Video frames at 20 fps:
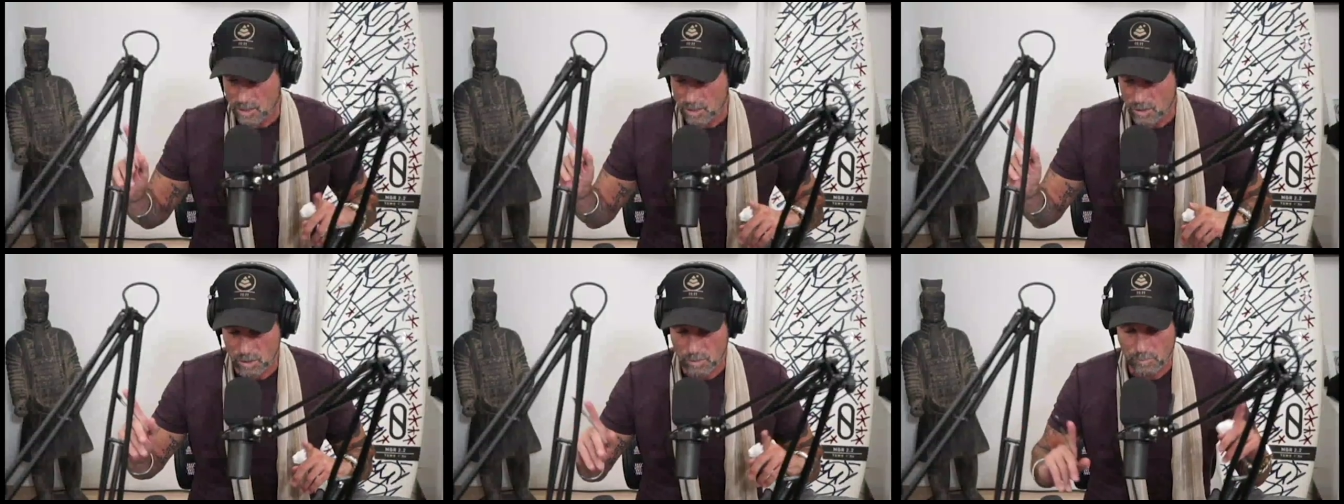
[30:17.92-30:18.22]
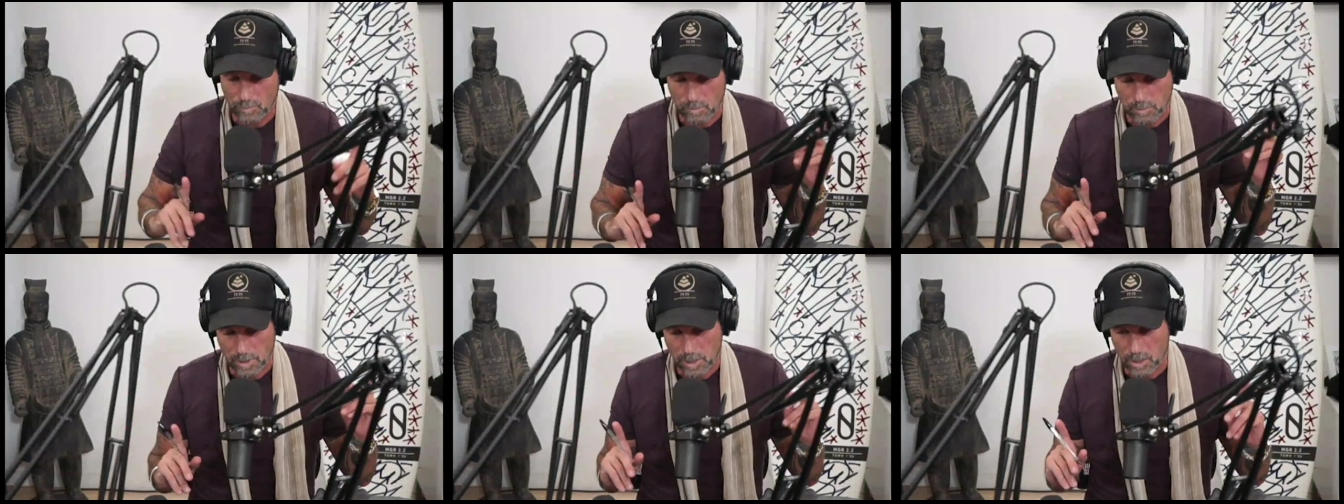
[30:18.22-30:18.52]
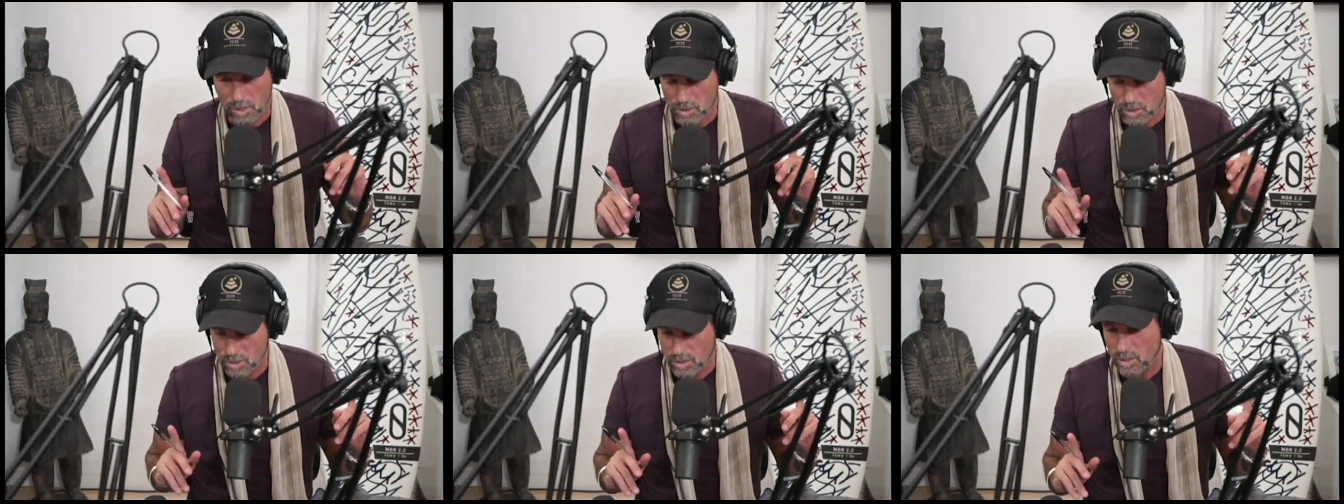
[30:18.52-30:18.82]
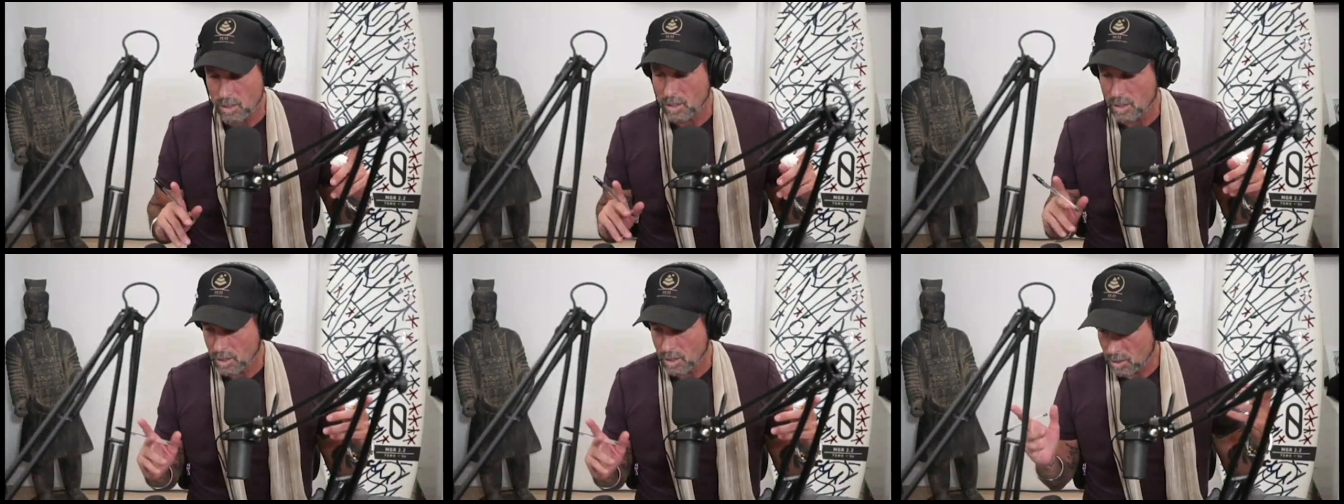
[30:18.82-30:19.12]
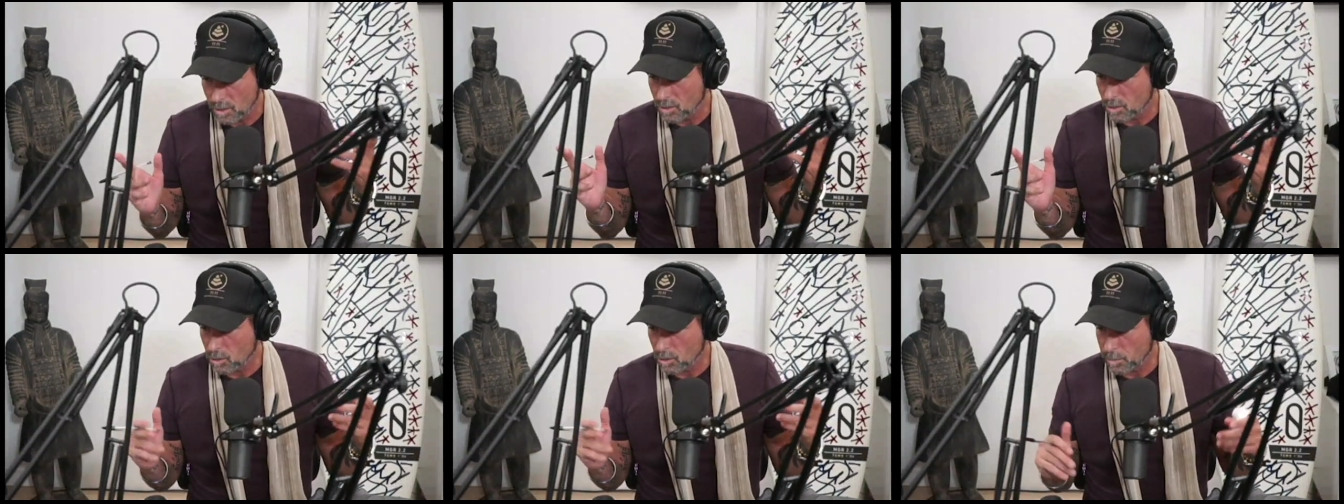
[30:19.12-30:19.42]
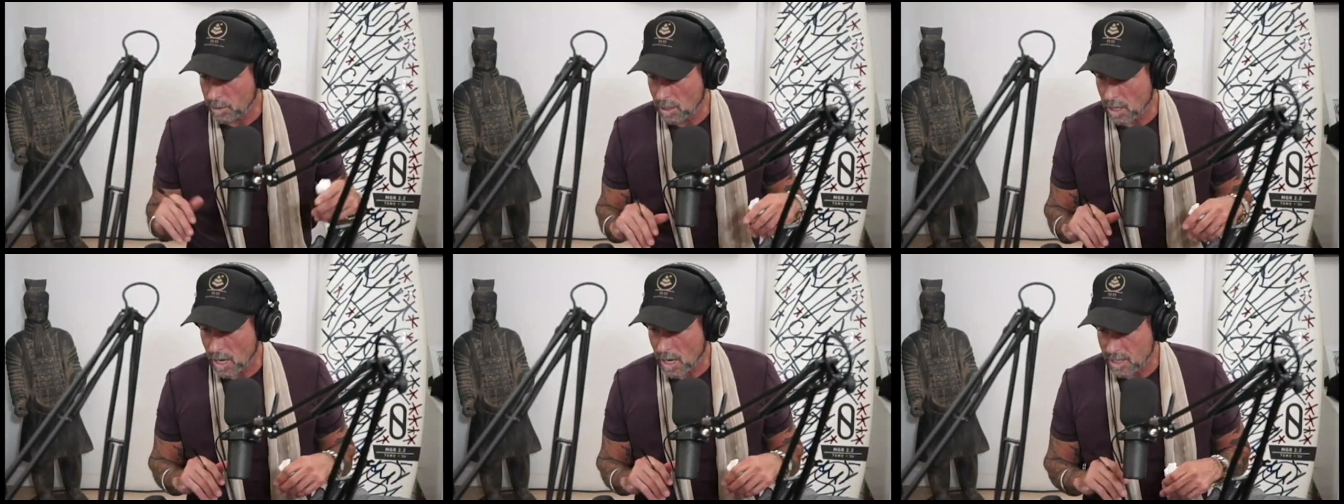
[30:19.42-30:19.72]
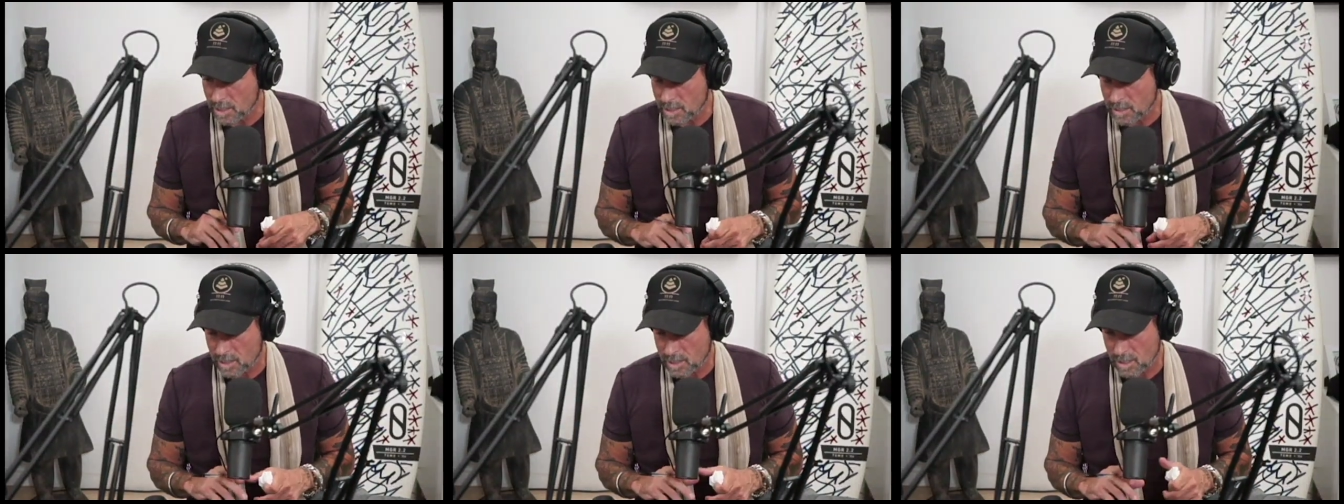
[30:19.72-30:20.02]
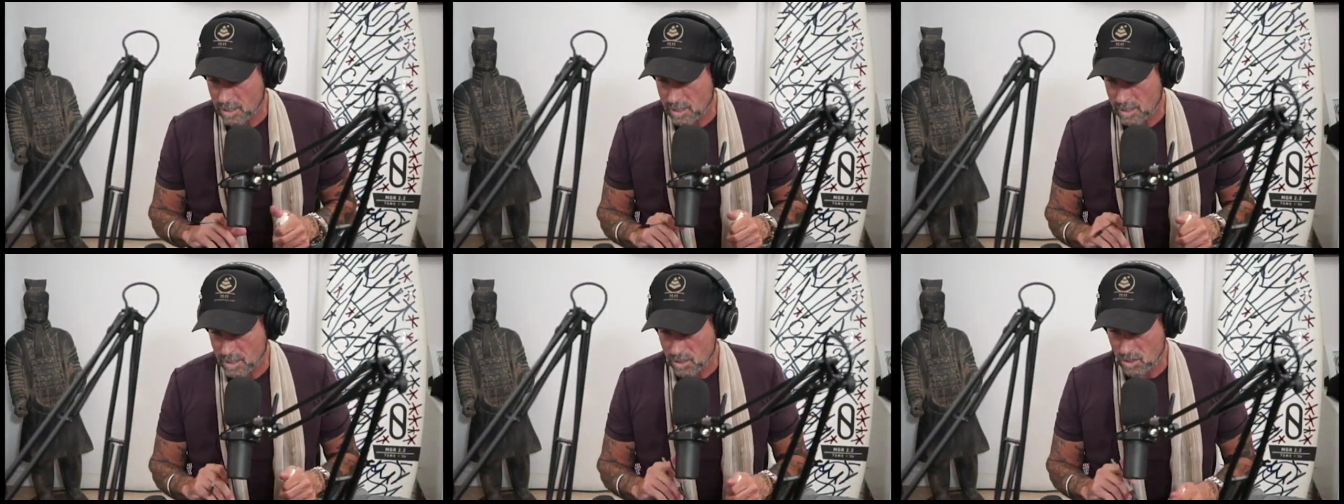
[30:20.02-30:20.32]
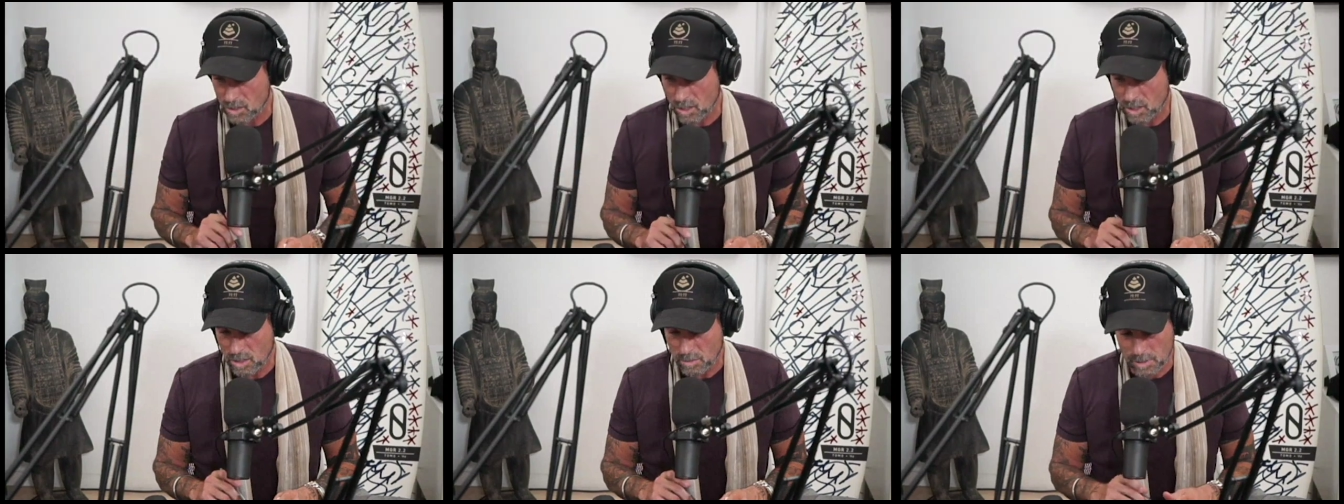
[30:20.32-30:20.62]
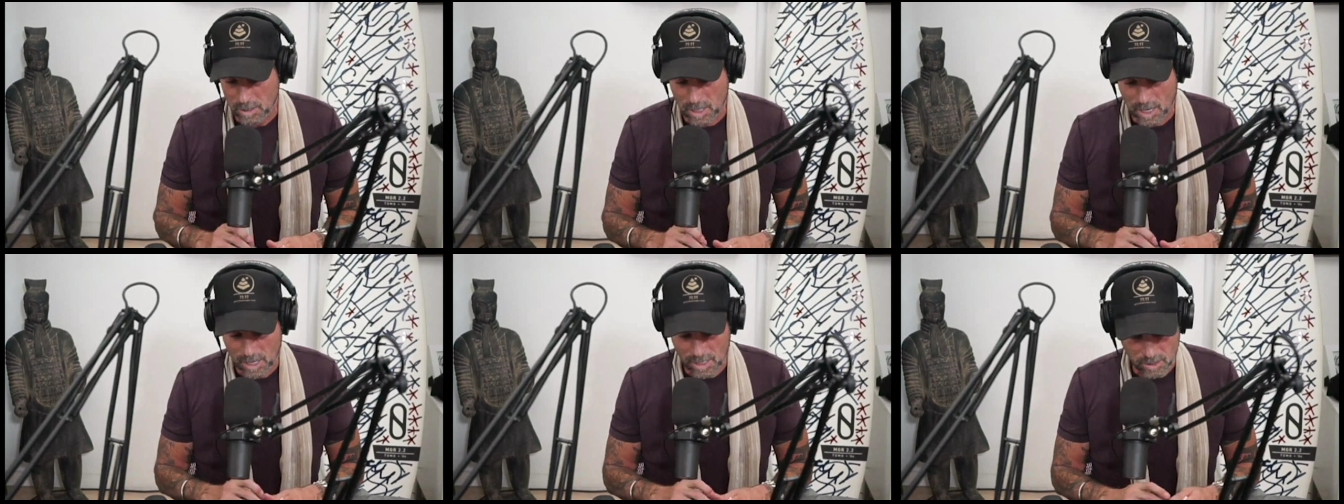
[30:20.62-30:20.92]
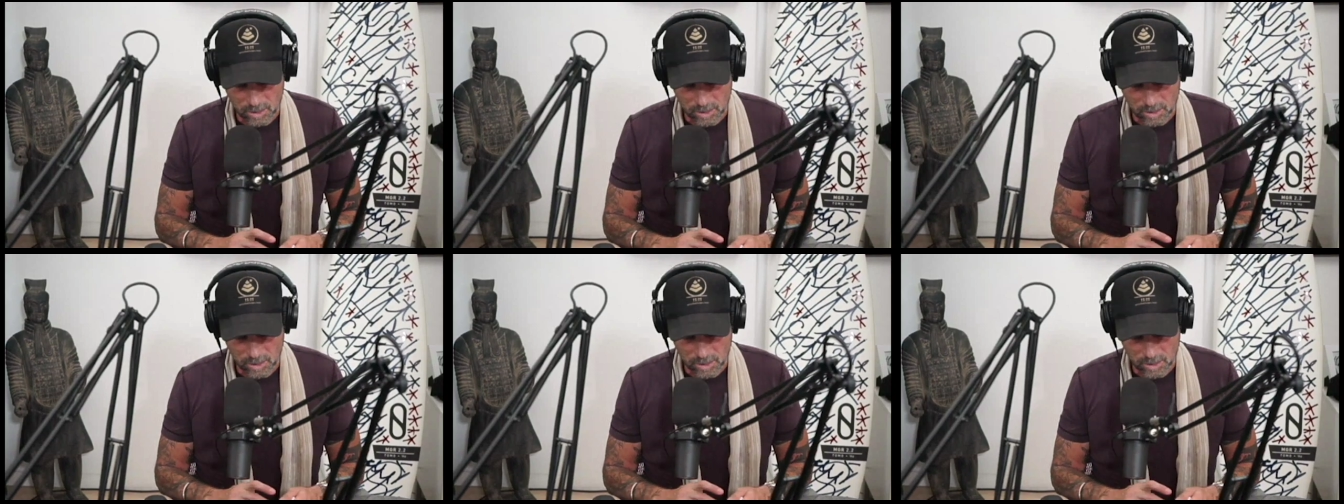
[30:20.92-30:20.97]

and your information, you'll be guided to the things you need to be guided